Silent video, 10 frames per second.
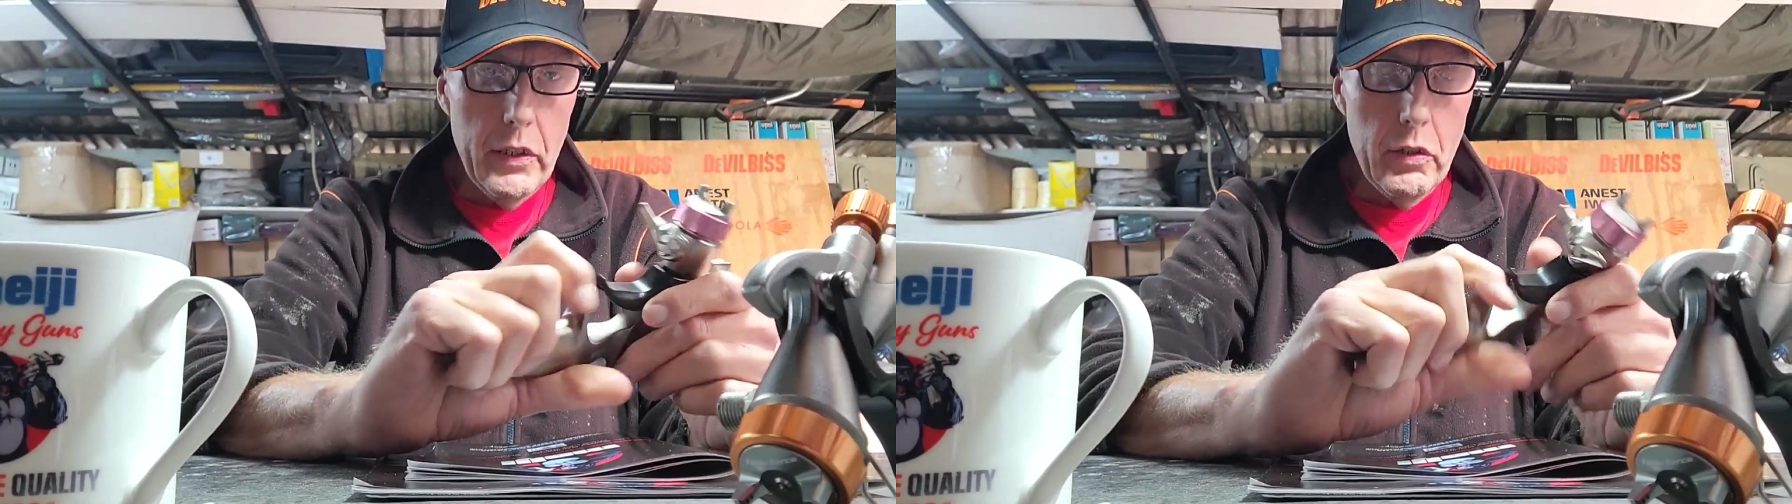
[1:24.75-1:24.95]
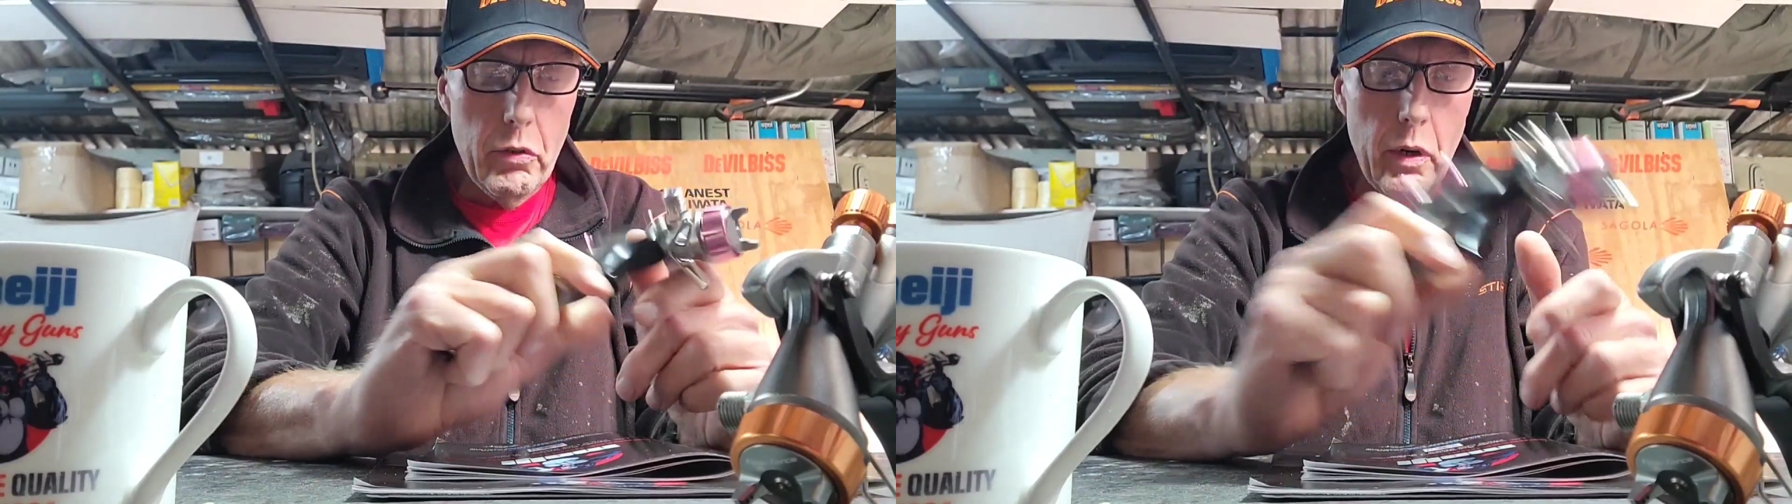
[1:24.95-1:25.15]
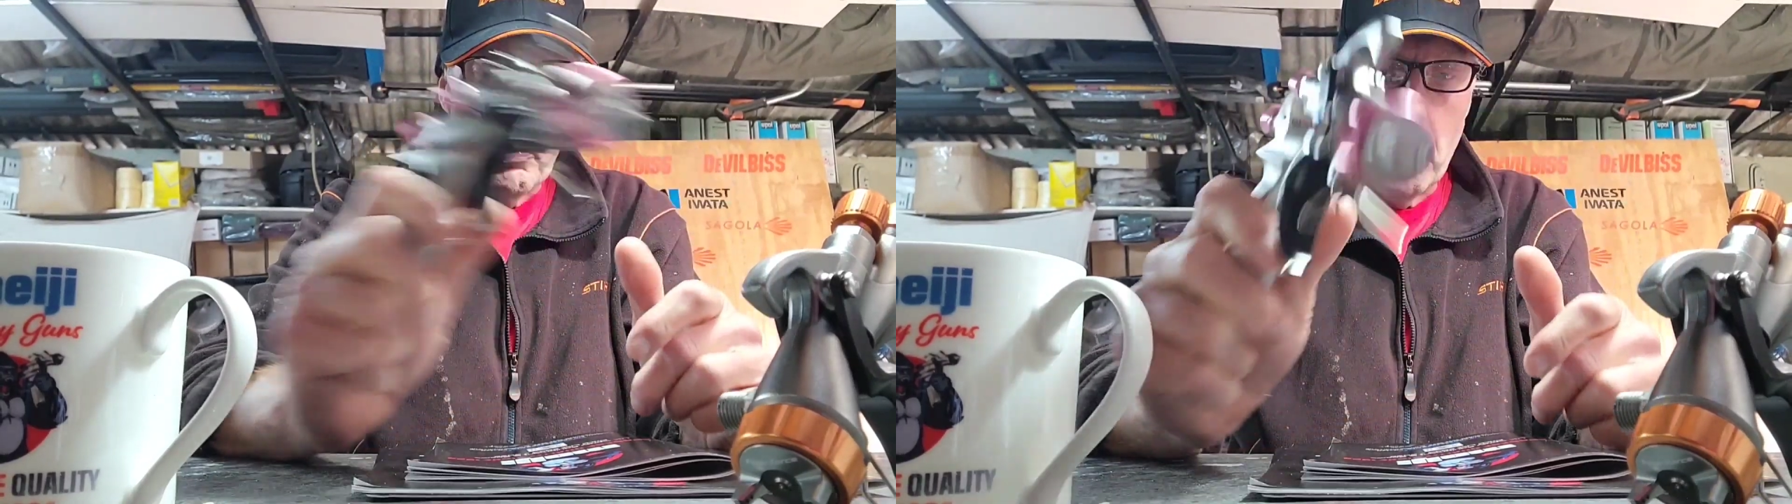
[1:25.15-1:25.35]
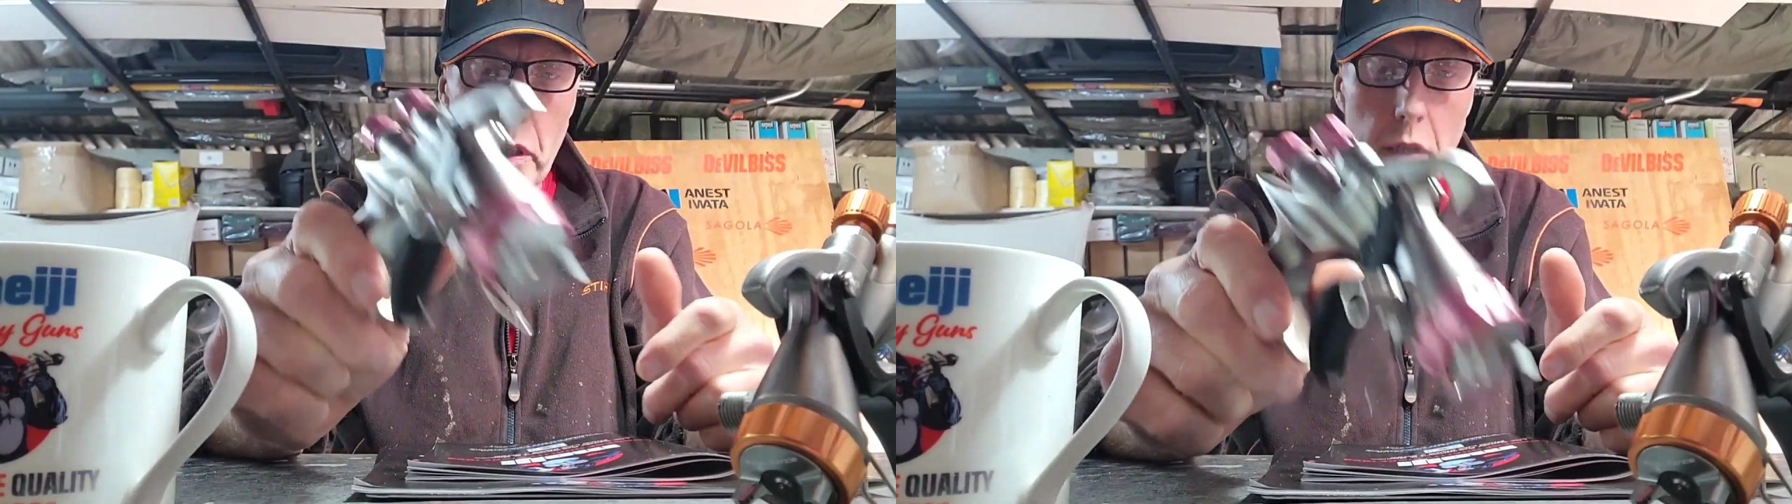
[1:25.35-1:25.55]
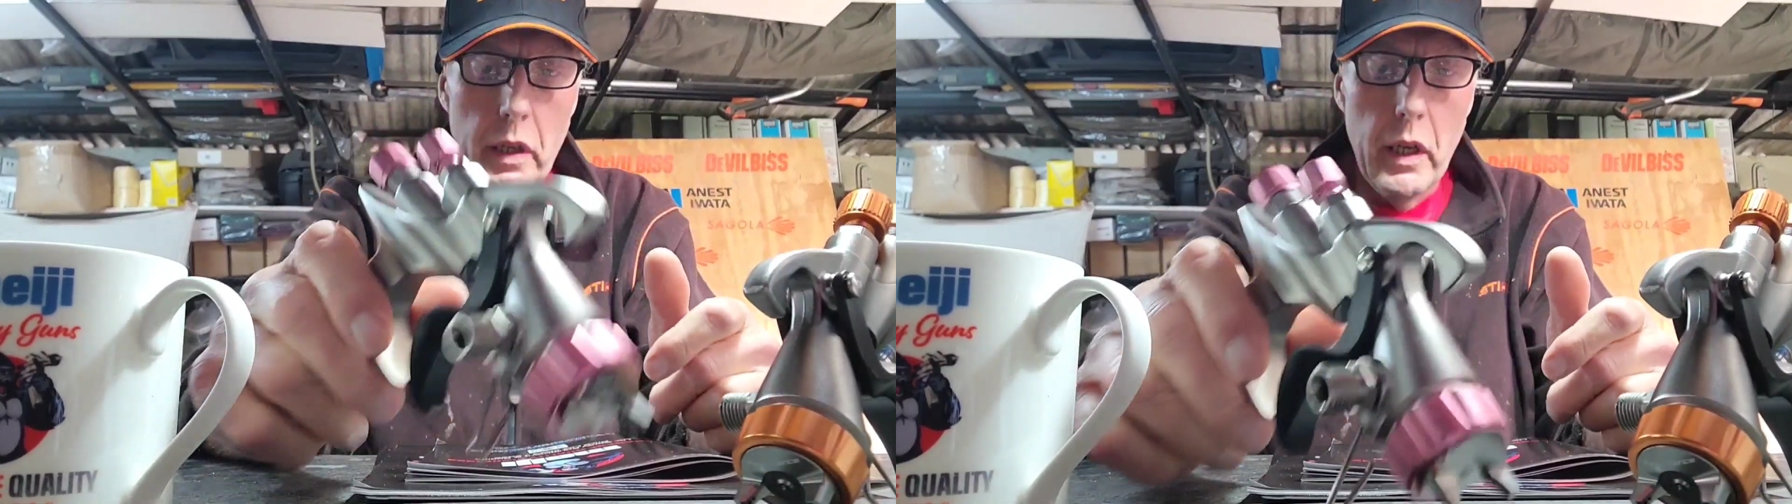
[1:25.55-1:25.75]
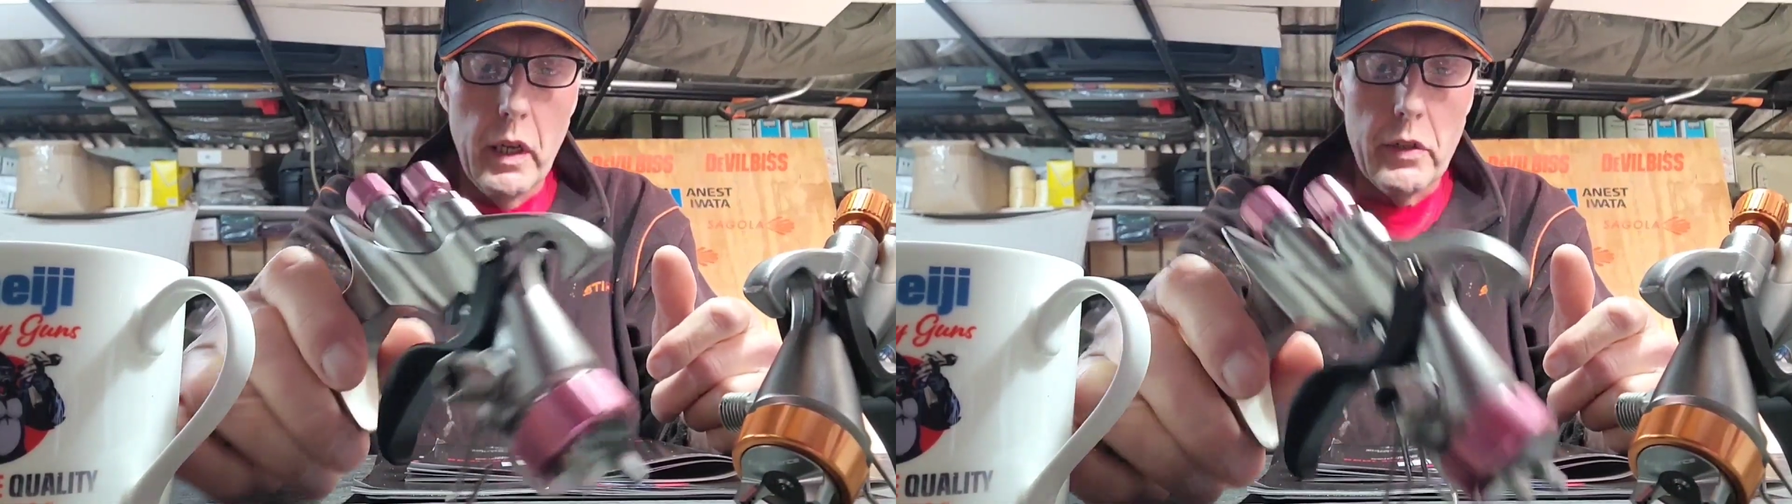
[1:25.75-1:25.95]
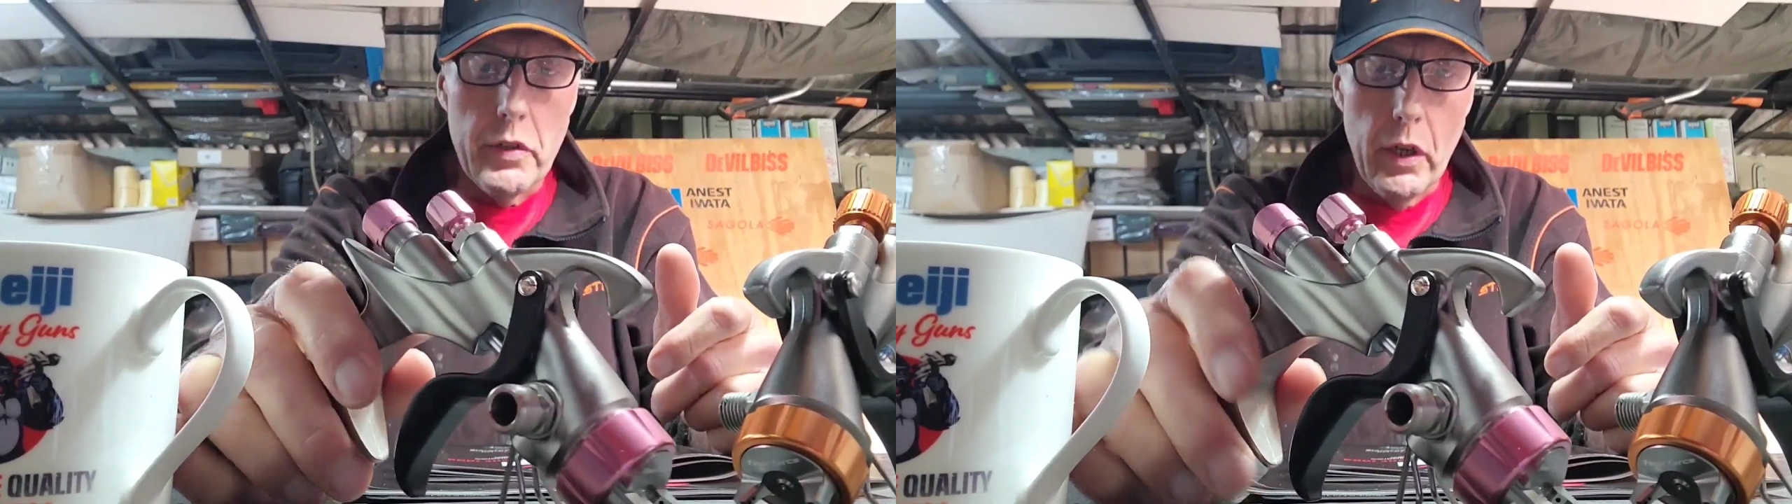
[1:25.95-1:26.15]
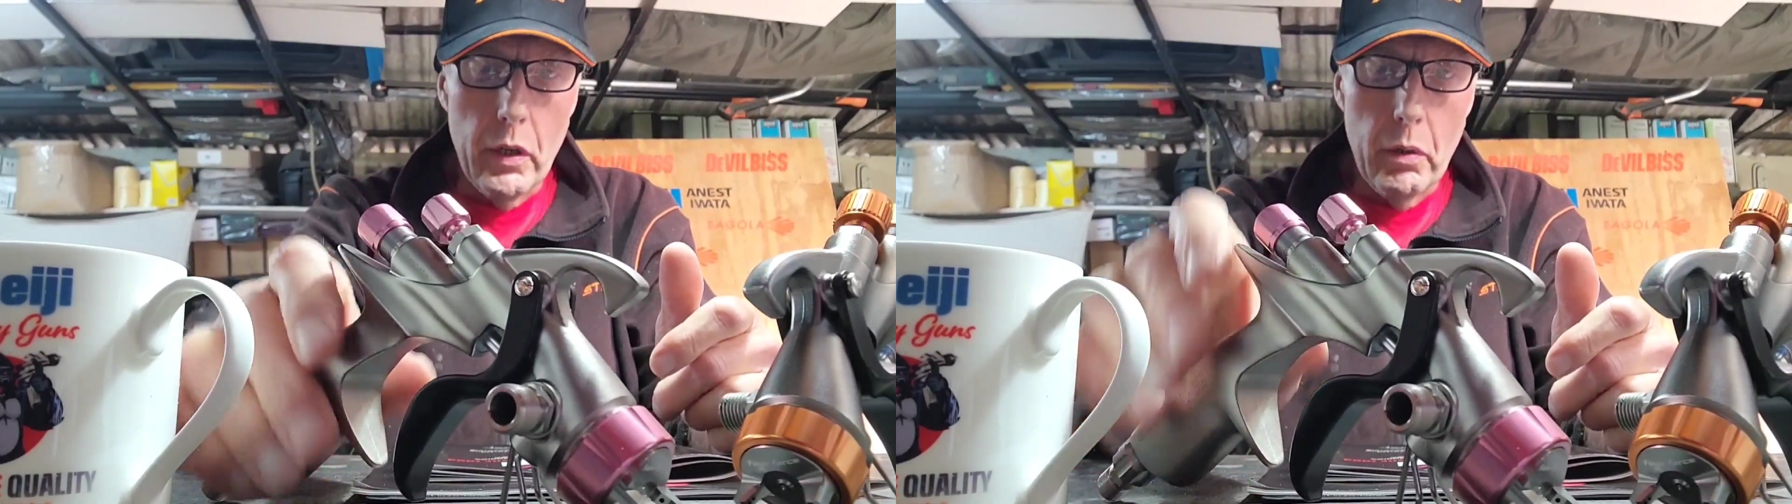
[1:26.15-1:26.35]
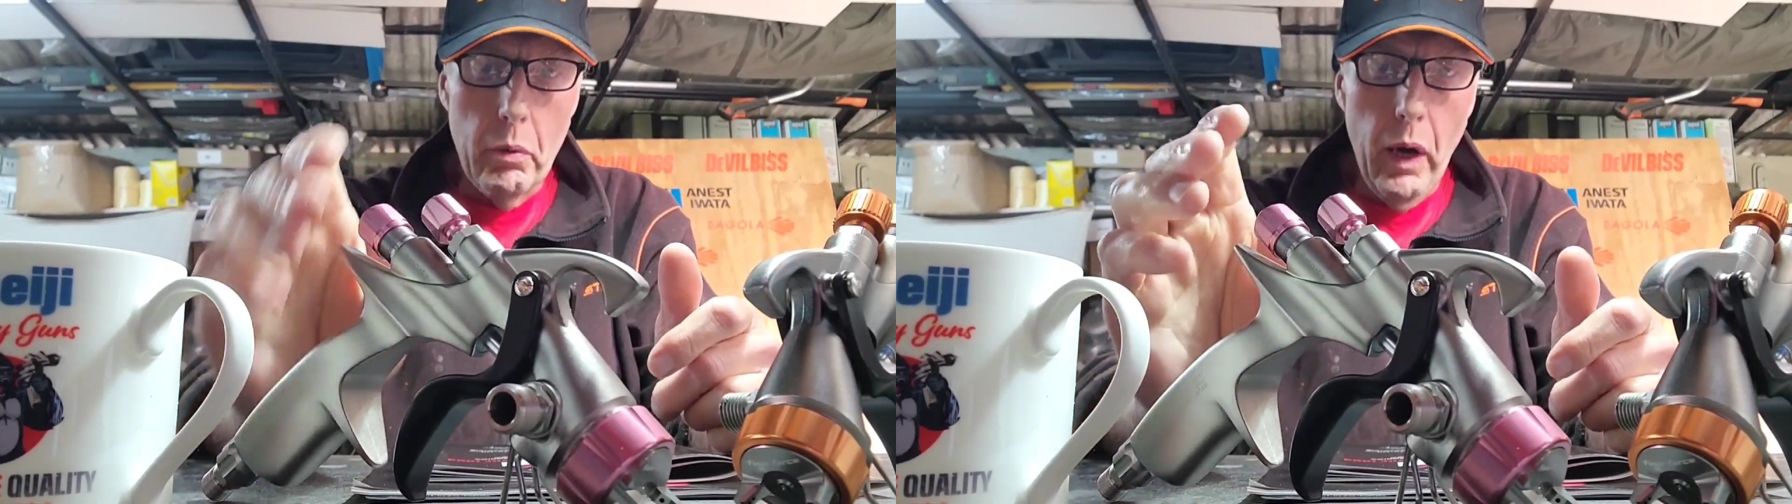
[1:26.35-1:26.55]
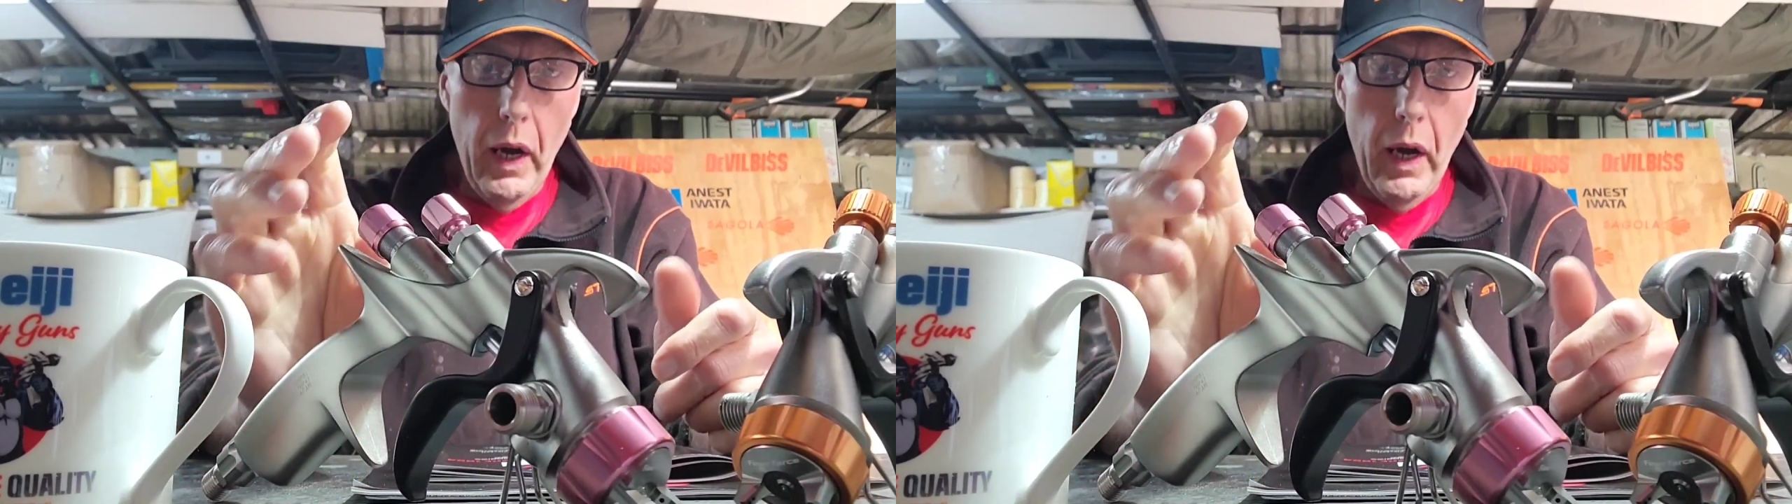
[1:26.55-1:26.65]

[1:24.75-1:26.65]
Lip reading: description to